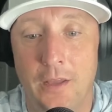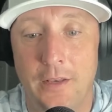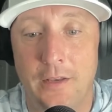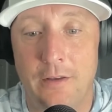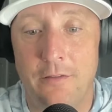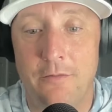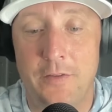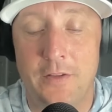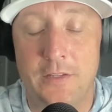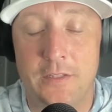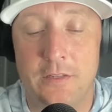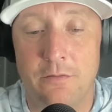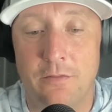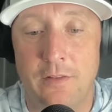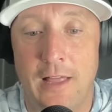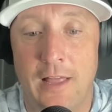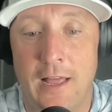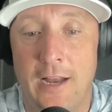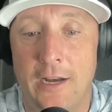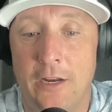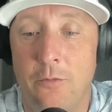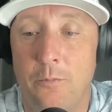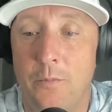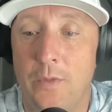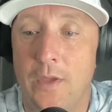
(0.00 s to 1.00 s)
defensive
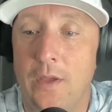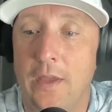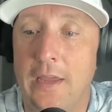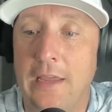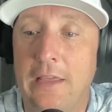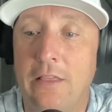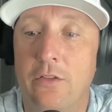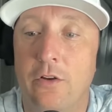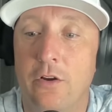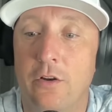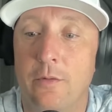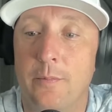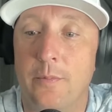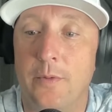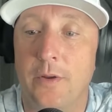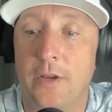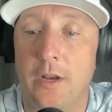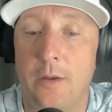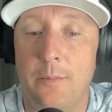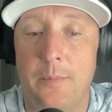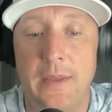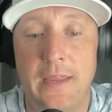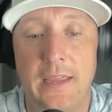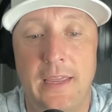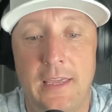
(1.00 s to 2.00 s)
line commit, either going
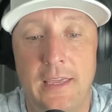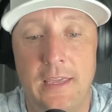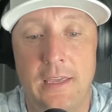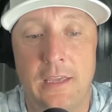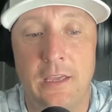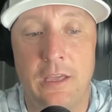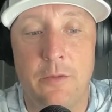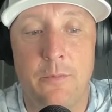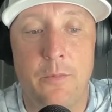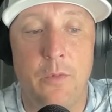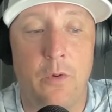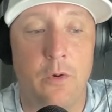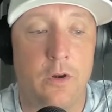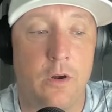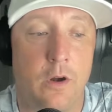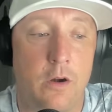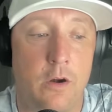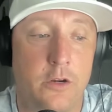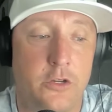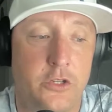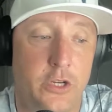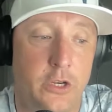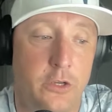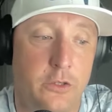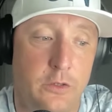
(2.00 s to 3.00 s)
to be him
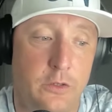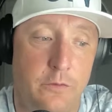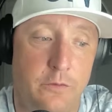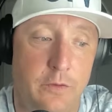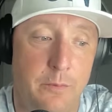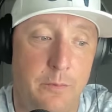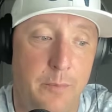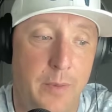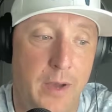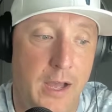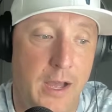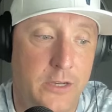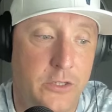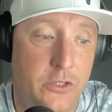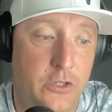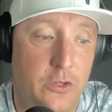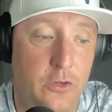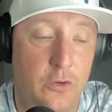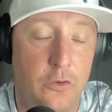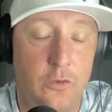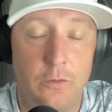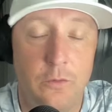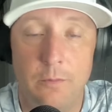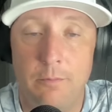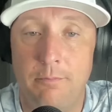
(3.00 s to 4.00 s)
or Joseph
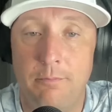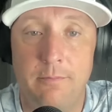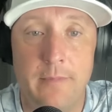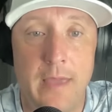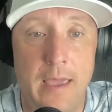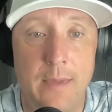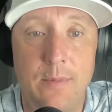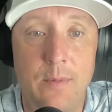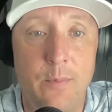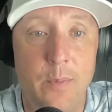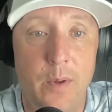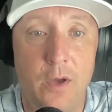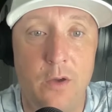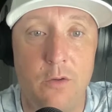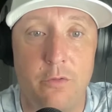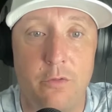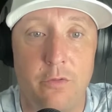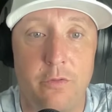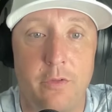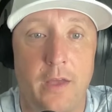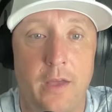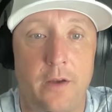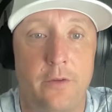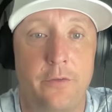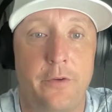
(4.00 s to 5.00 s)
Mbachu, maybe
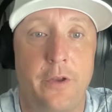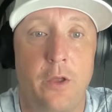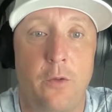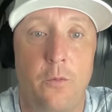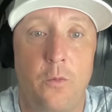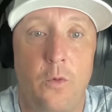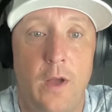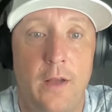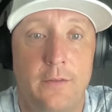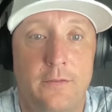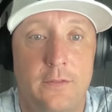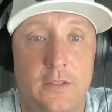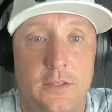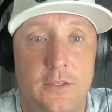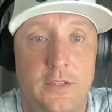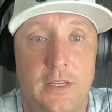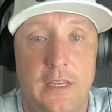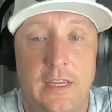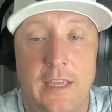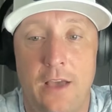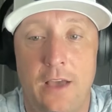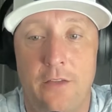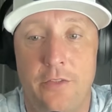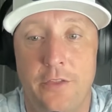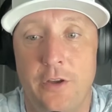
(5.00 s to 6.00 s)
both. I don't know. We'll have to
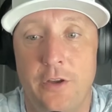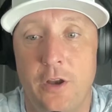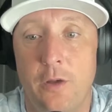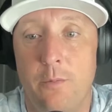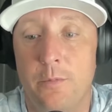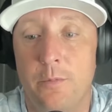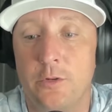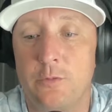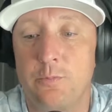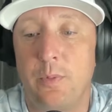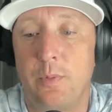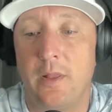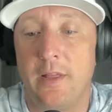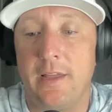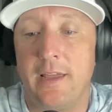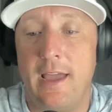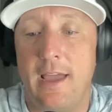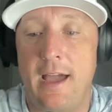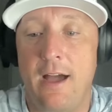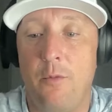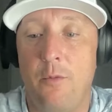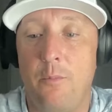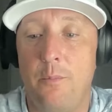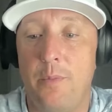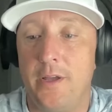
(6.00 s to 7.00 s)
see how the numbers play
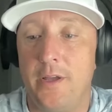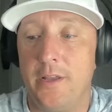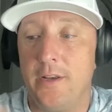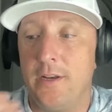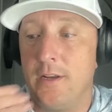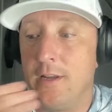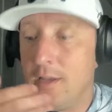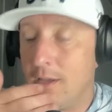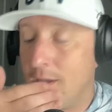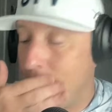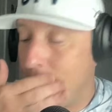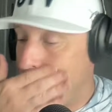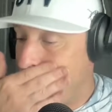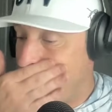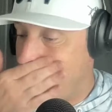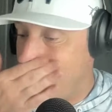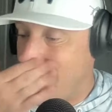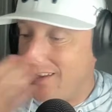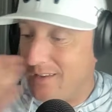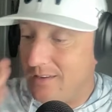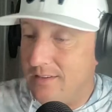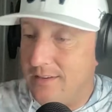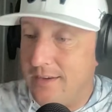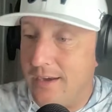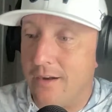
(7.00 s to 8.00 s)
out. But
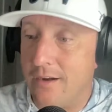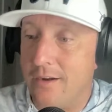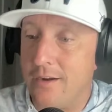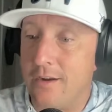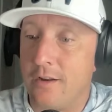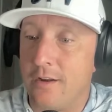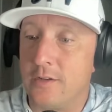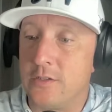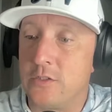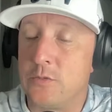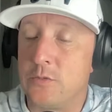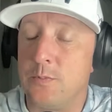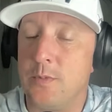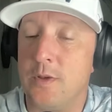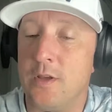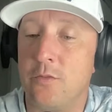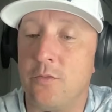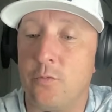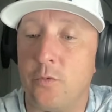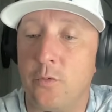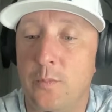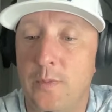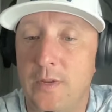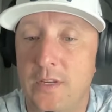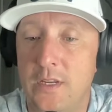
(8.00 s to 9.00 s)
Darion
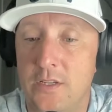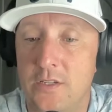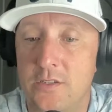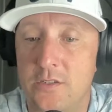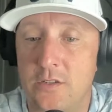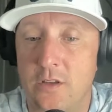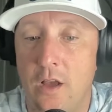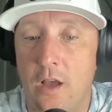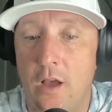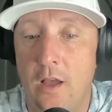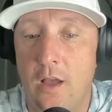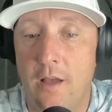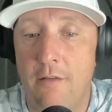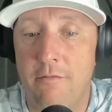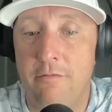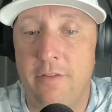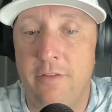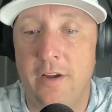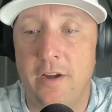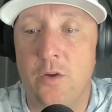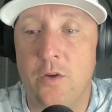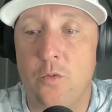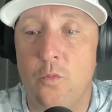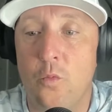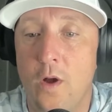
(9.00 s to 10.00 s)
Smith would be a
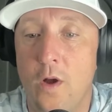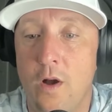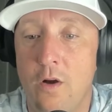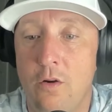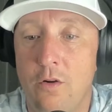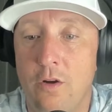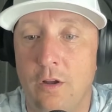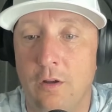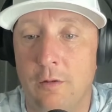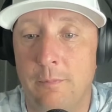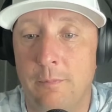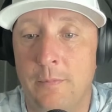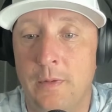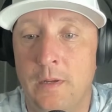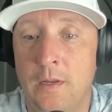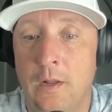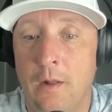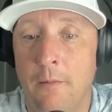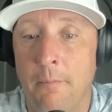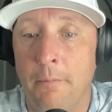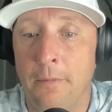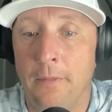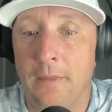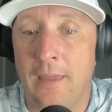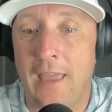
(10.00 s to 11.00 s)
very welcome,
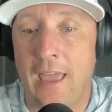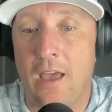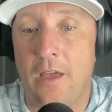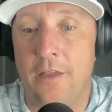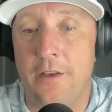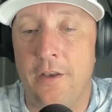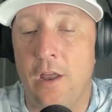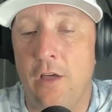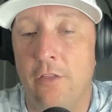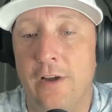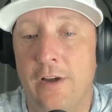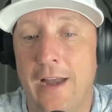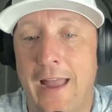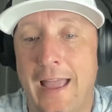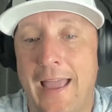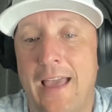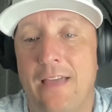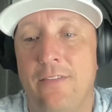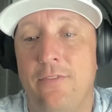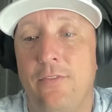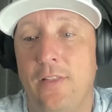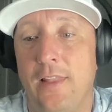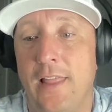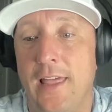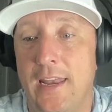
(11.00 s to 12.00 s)
another
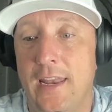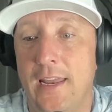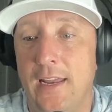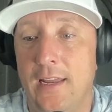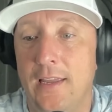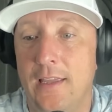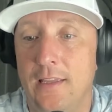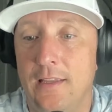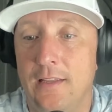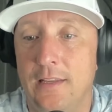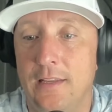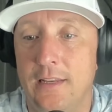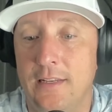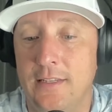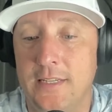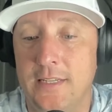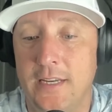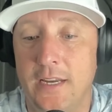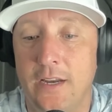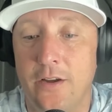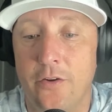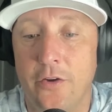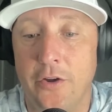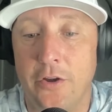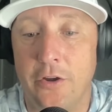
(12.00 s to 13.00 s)
athletic
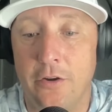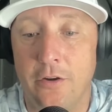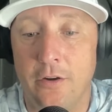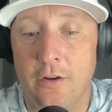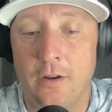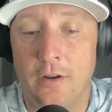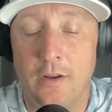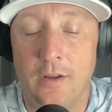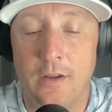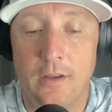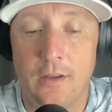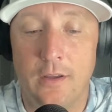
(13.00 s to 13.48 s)
interior